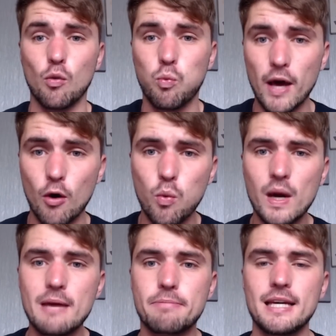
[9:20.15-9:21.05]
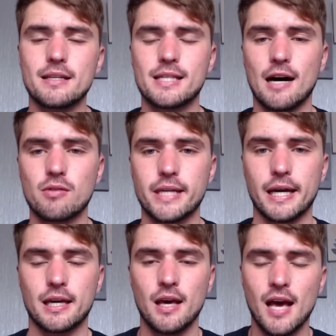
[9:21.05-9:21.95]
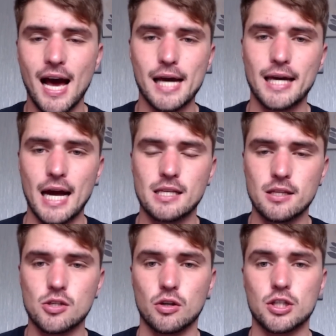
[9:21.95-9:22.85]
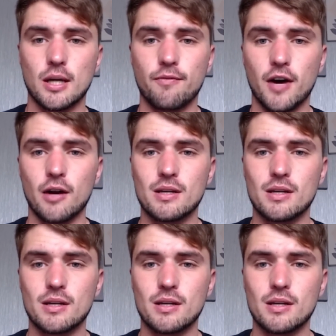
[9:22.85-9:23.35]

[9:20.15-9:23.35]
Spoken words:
Will we beat Celtic and get to the Scottish Cup final?